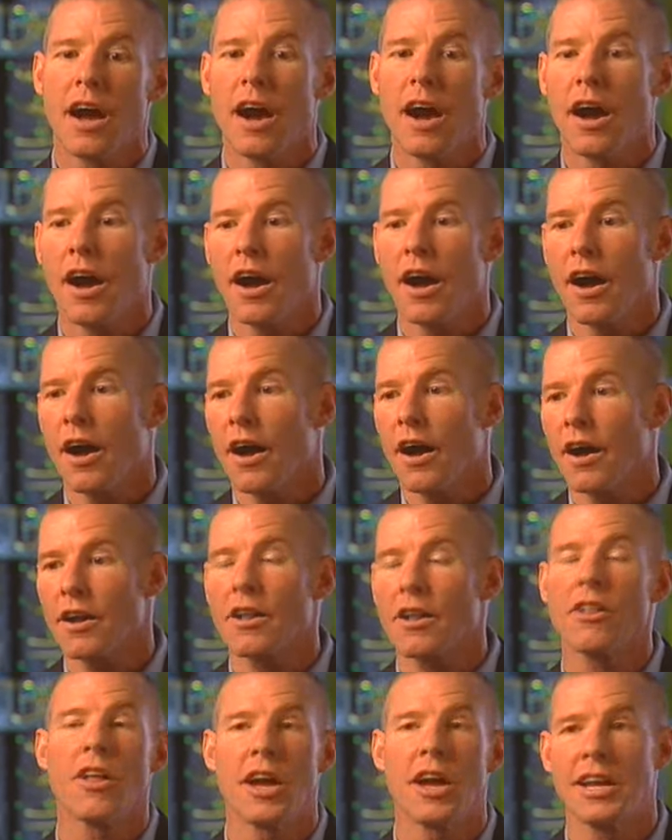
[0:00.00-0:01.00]

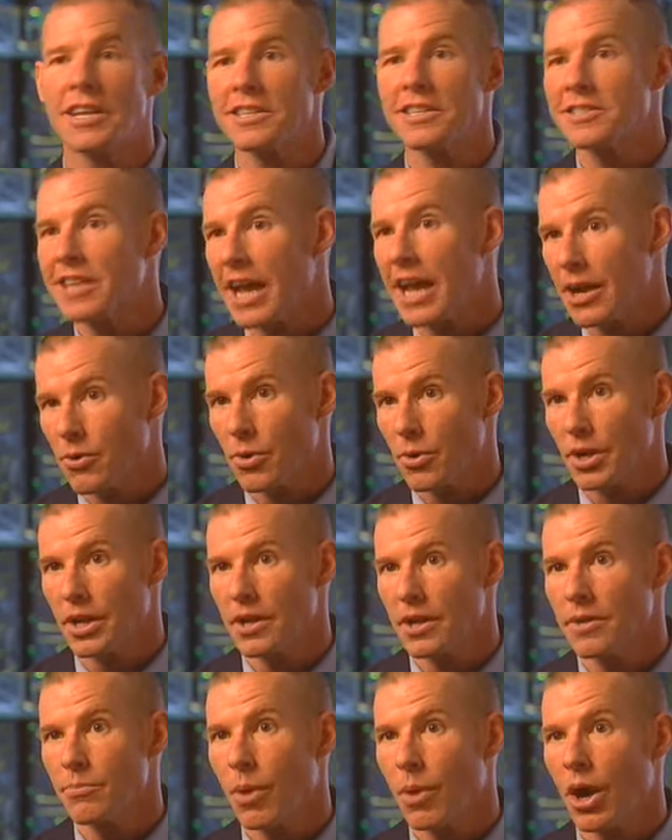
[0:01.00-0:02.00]
client
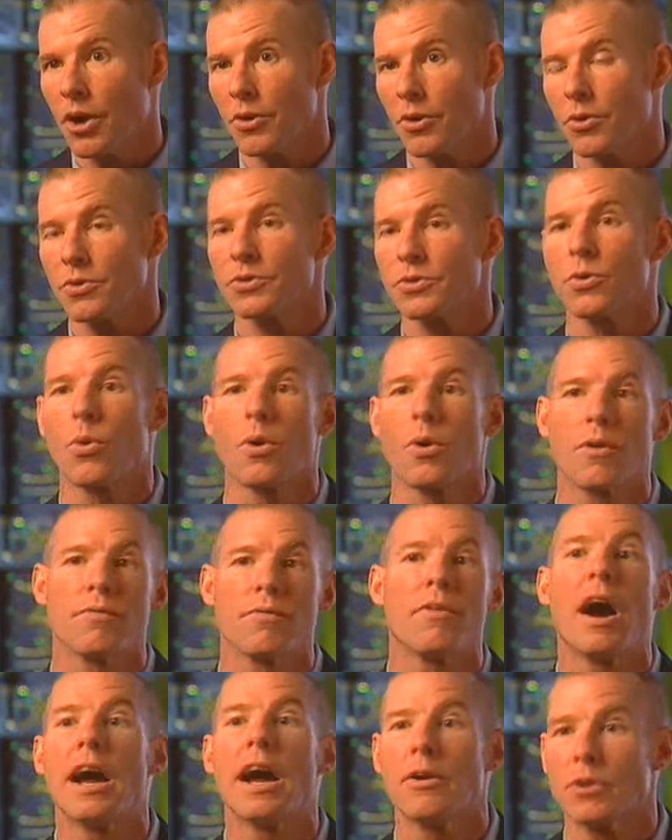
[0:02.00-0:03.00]
integrity models or
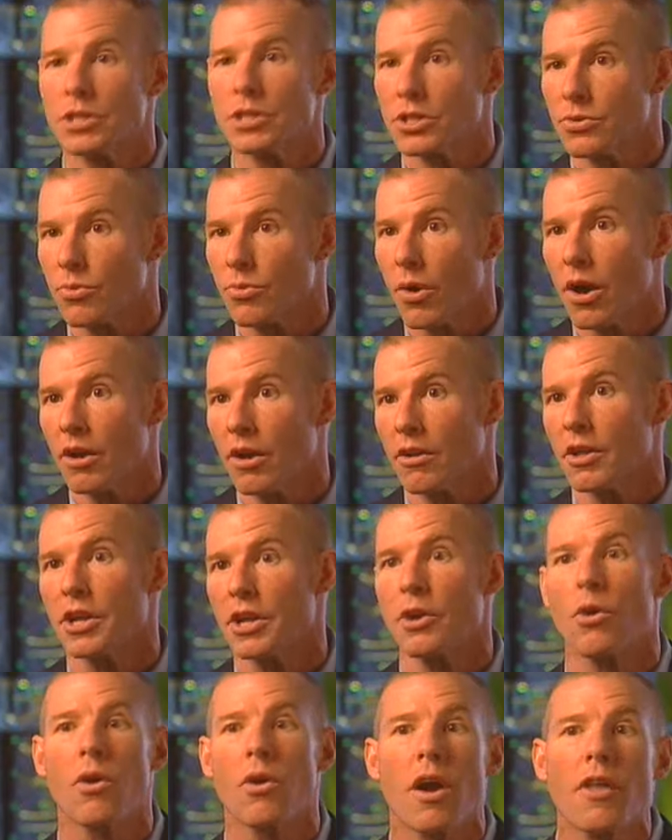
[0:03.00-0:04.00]
virus
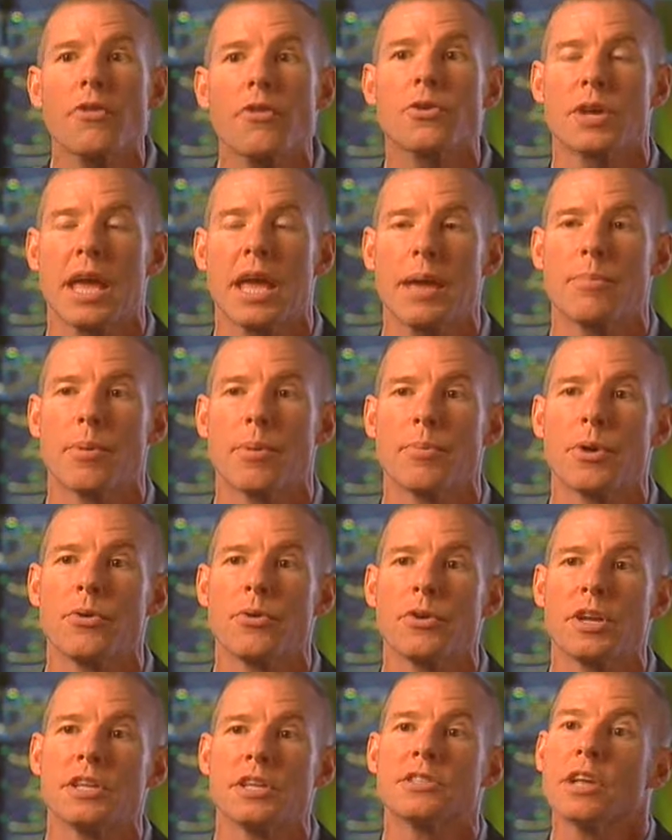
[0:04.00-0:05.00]
throttling or other
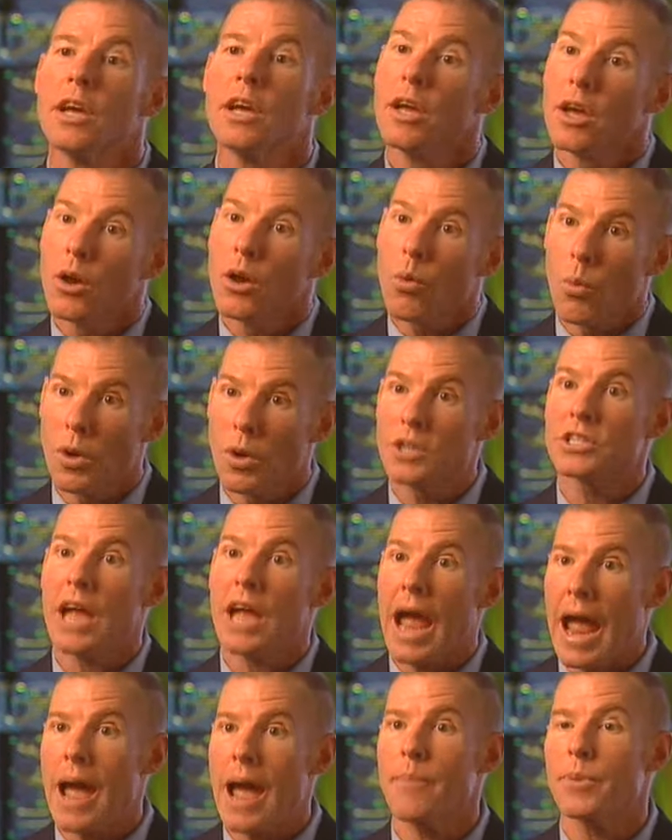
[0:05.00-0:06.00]
capabilities which
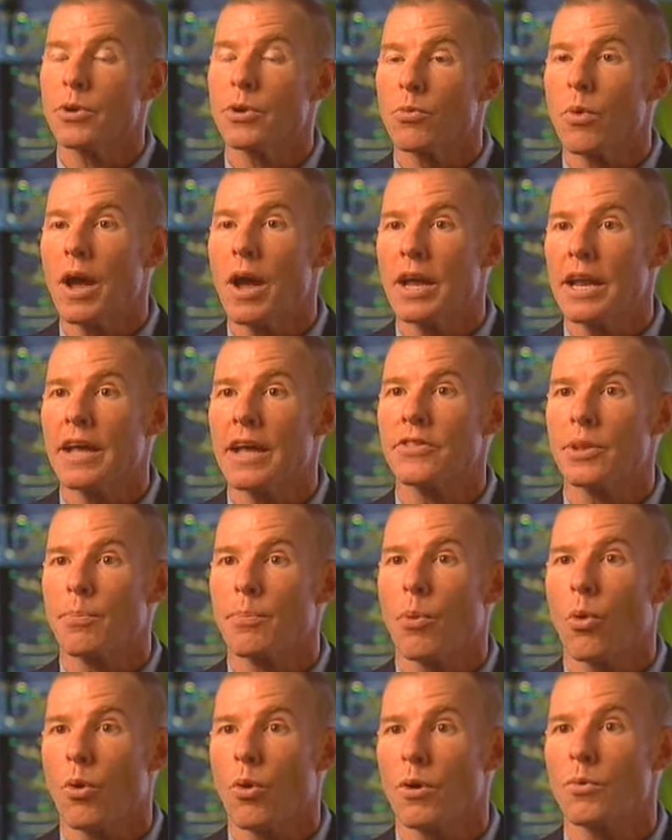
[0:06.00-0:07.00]
happen right at the
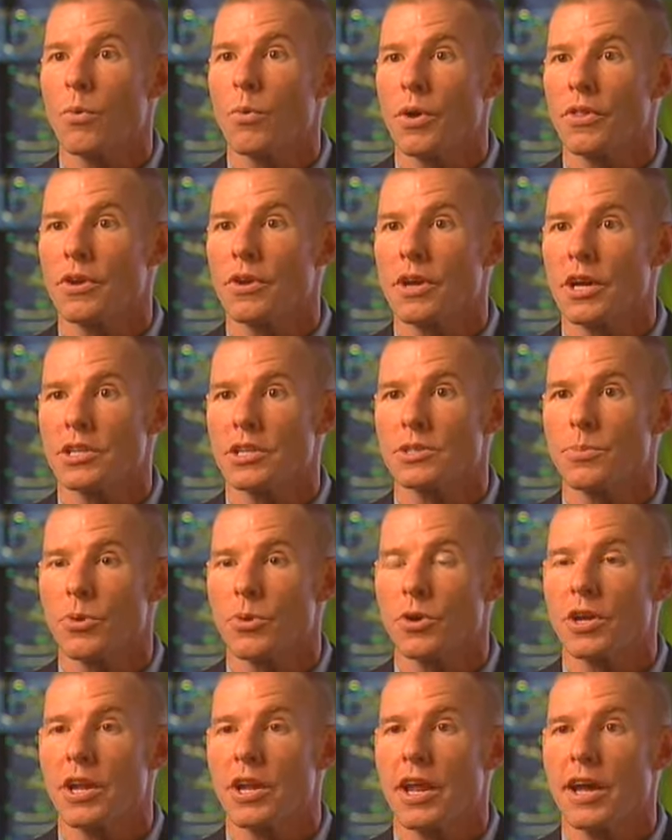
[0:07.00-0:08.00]
port where the
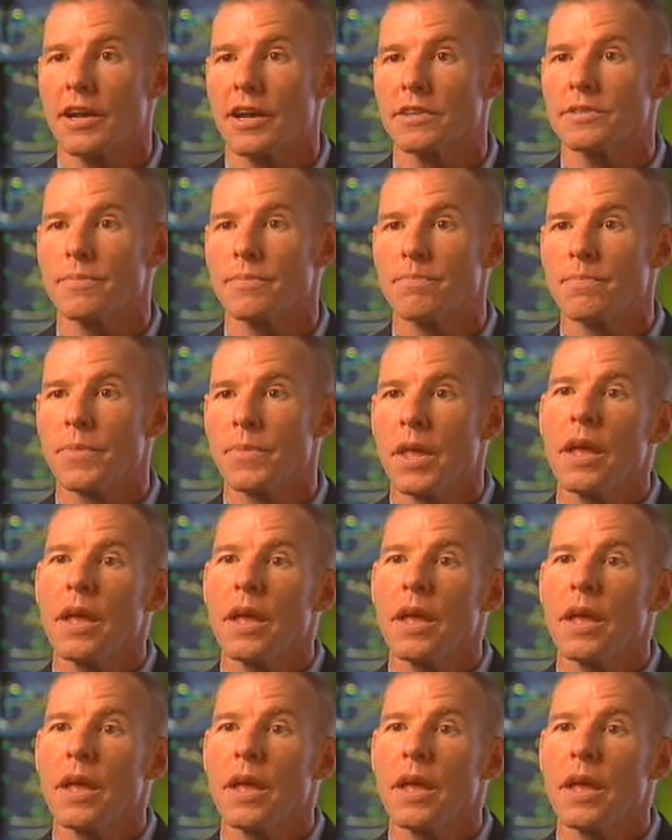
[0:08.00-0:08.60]
customer connects.